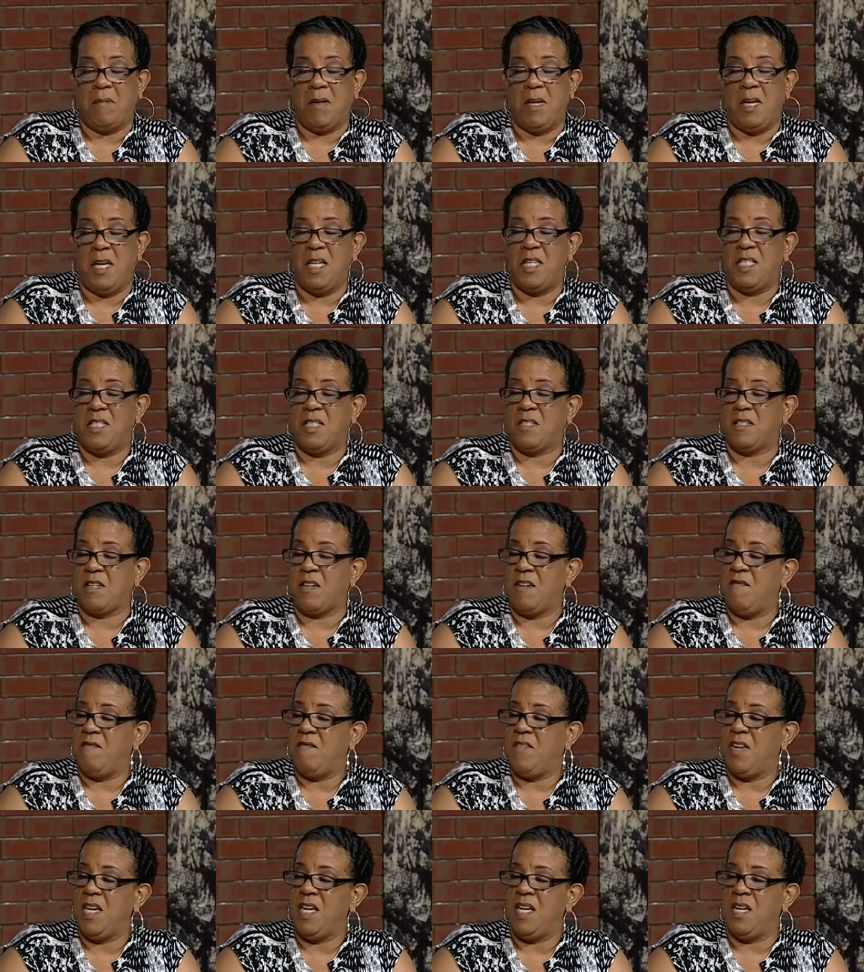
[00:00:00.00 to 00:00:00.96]
It's
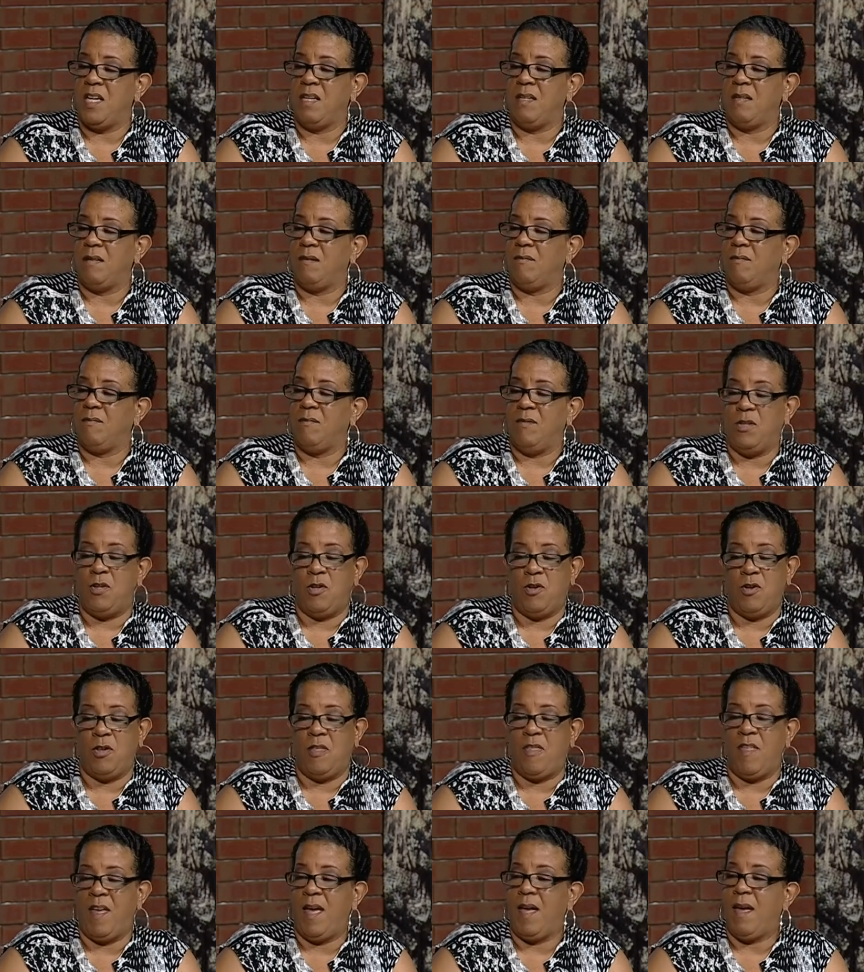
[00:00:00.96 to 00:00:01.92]
convenient.
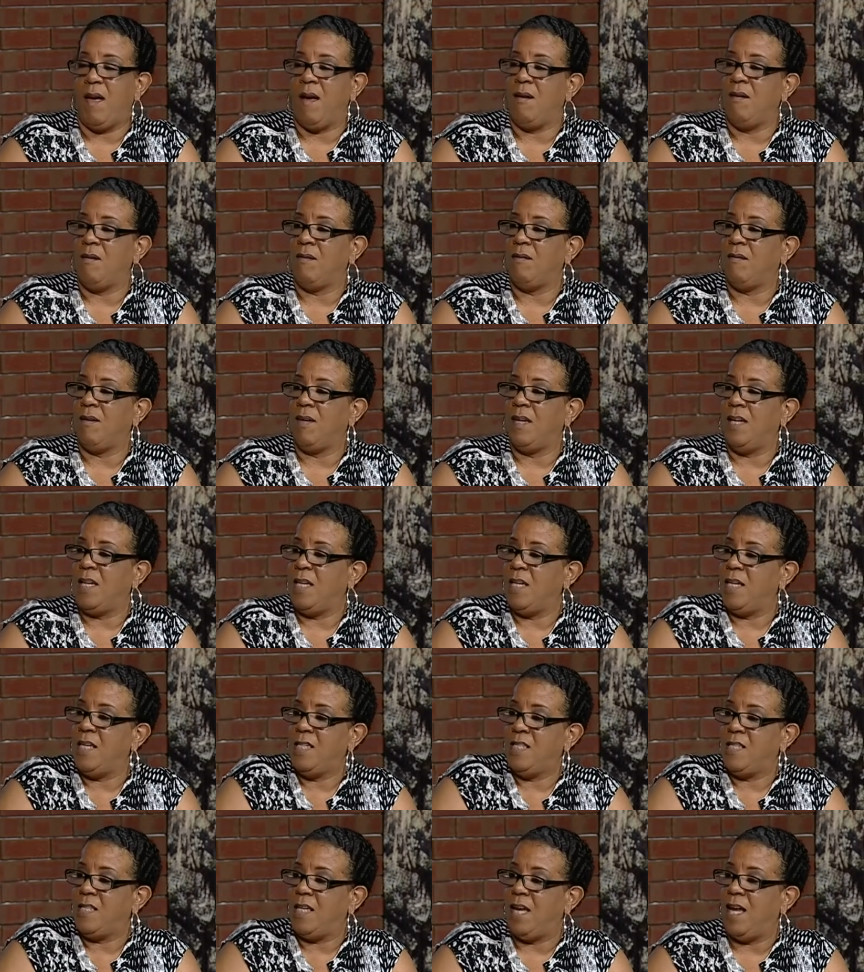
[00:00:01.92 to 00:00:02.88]
You're there. Mm -hmm.
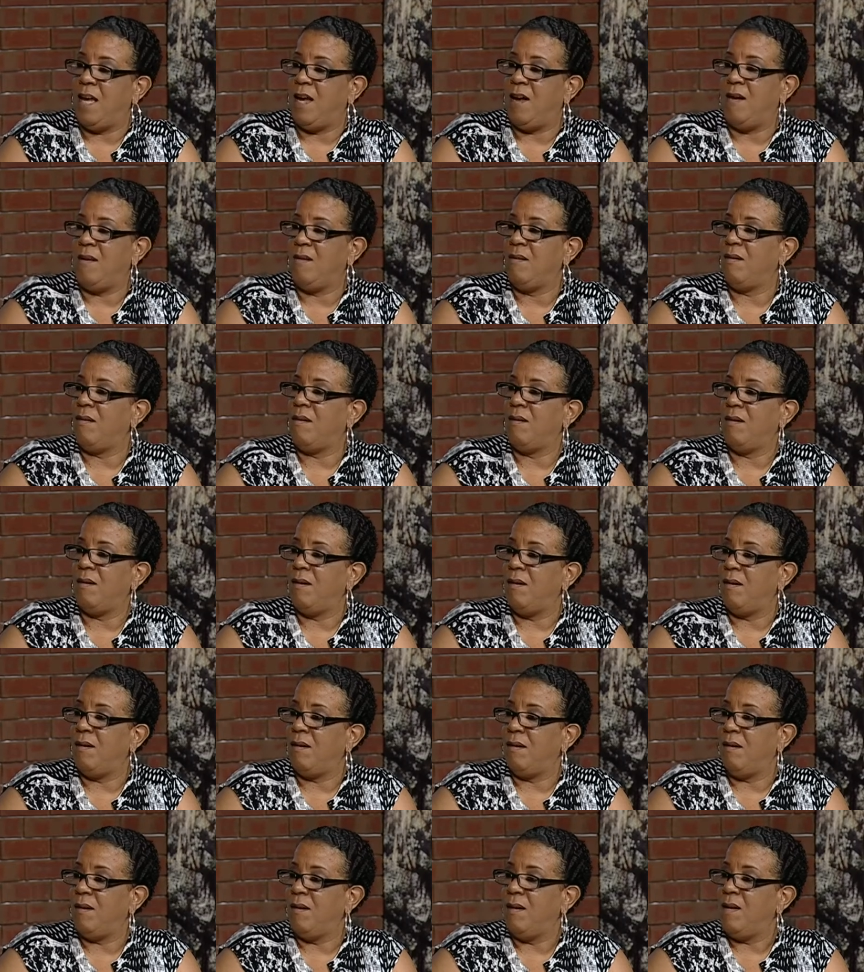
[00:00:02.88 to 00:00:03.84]
He's mm-hmm. there.
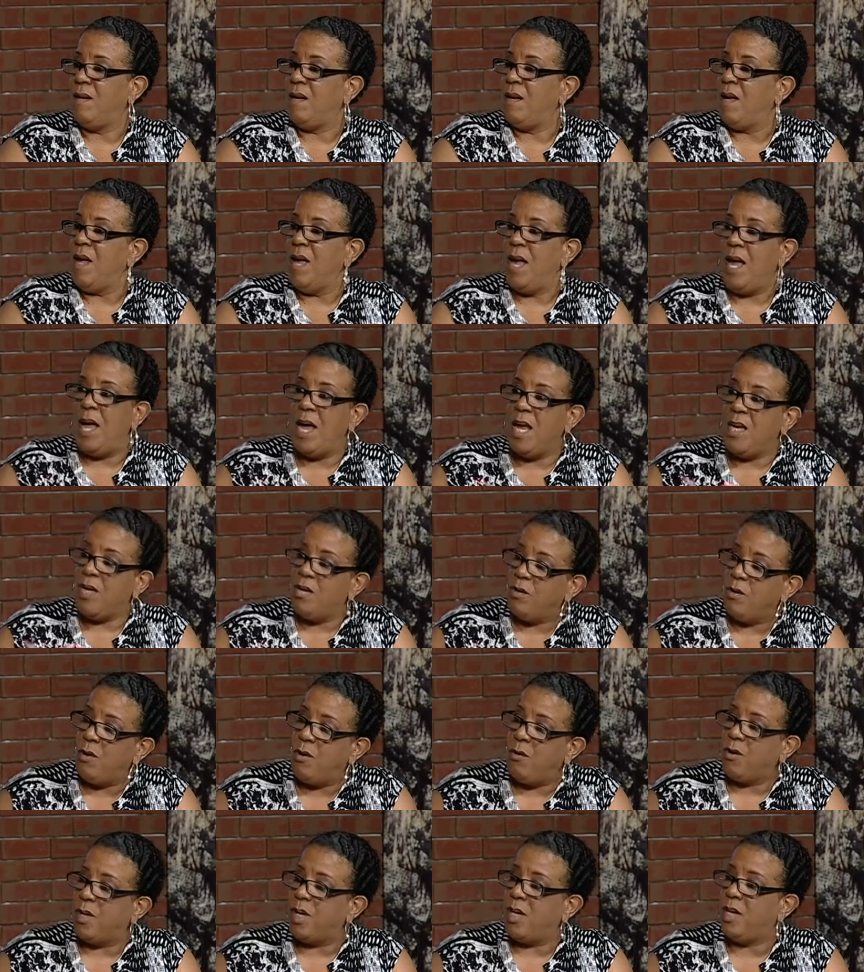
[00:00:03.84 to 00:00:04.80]
And you
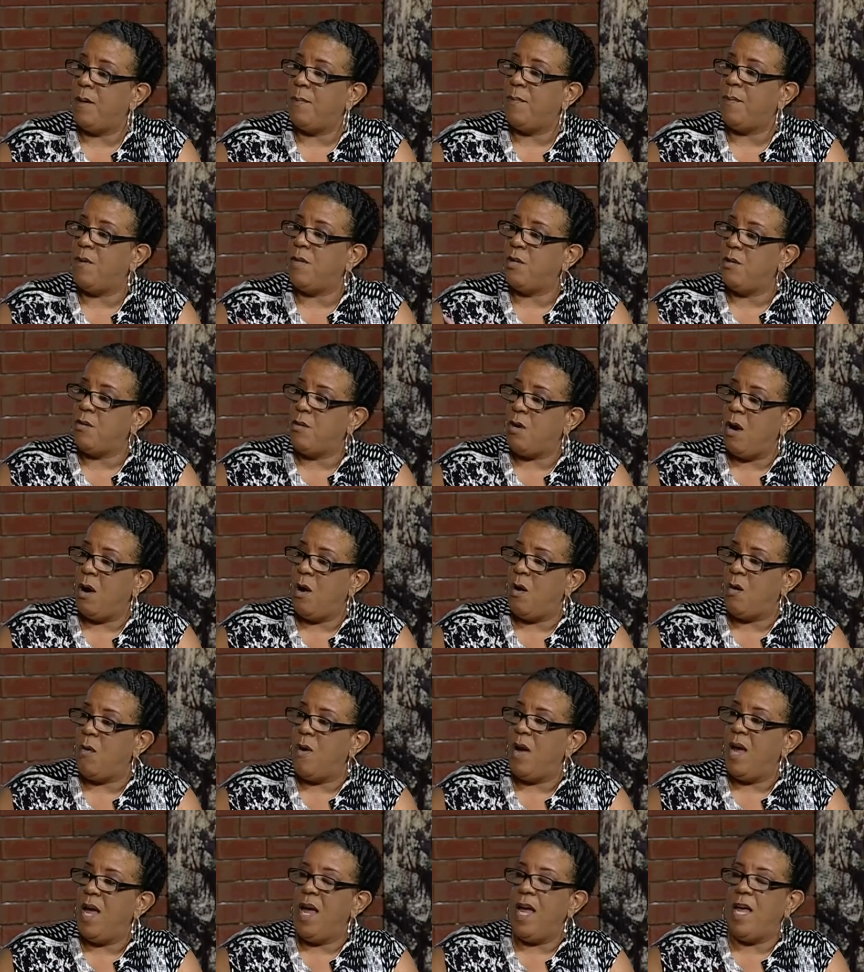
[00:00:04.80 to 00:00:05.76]
don't get up and you go.
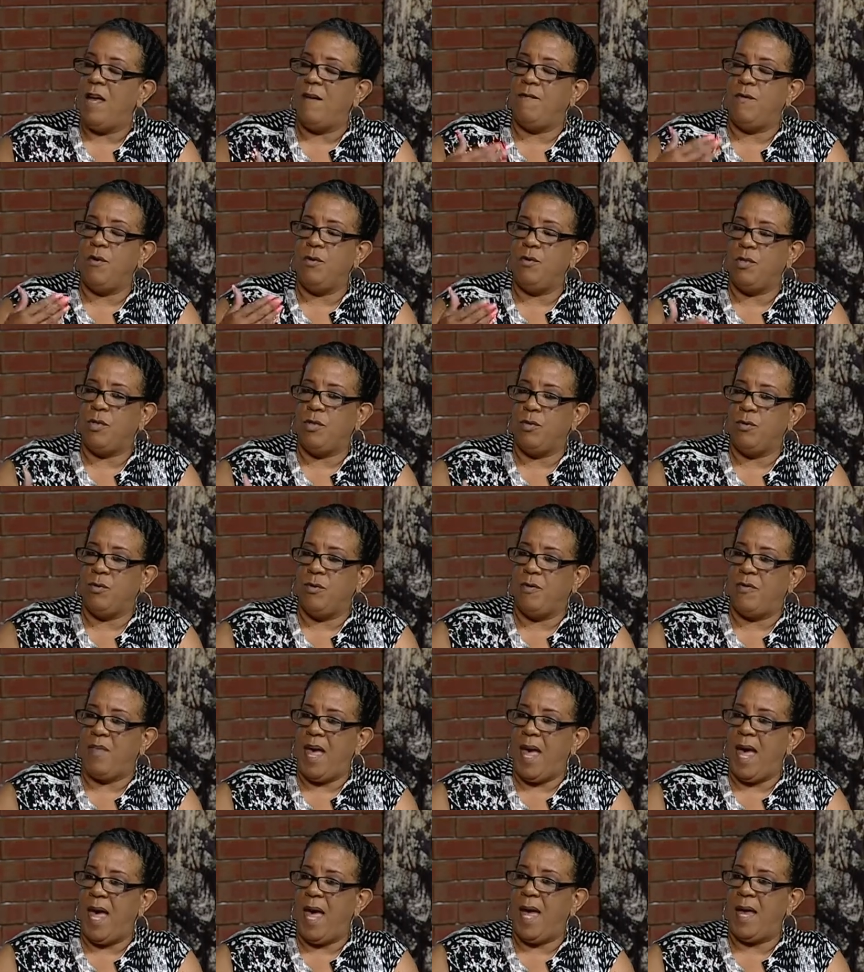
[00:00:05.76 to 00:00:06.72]
If you do
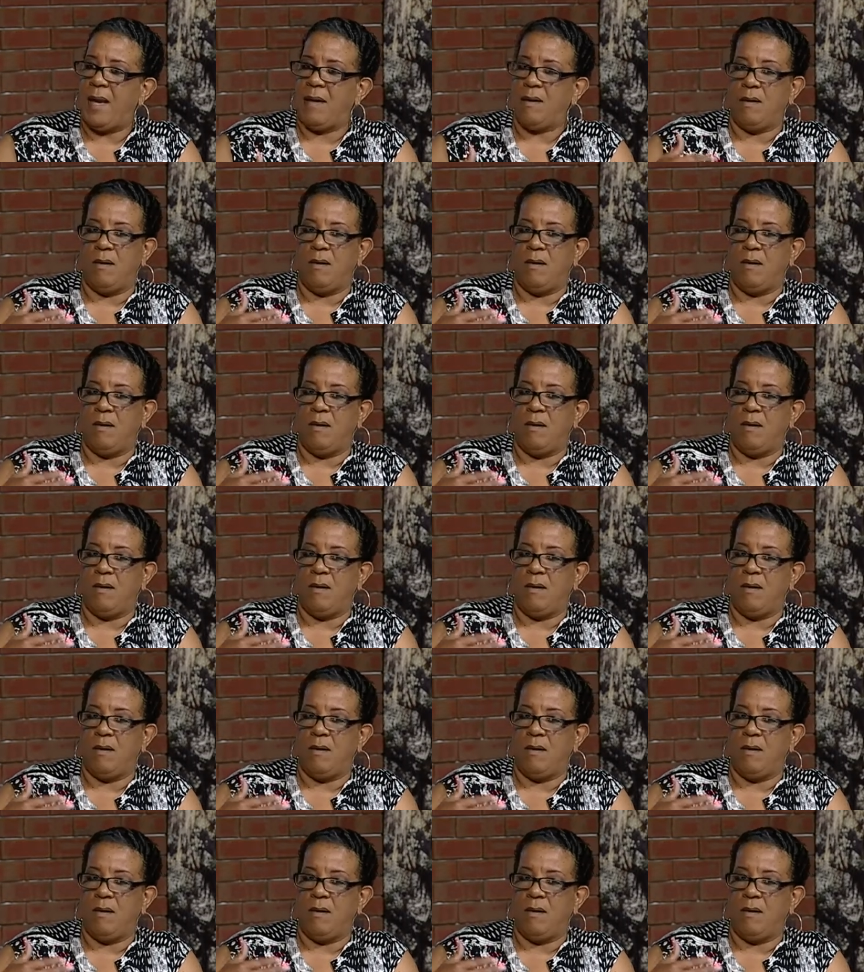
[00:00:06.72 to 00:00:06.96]
that,